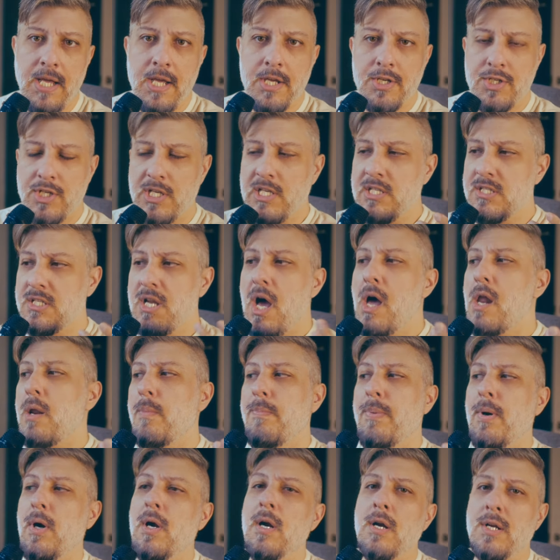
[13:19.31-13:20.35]
She's not a
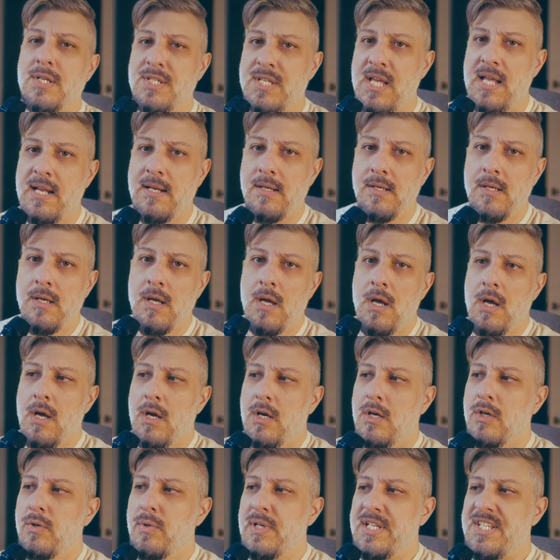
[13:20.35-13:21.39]
person
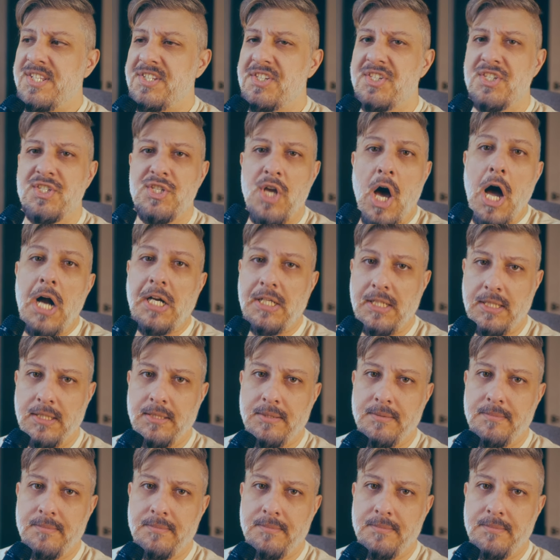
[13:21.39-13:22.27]
who is stuck.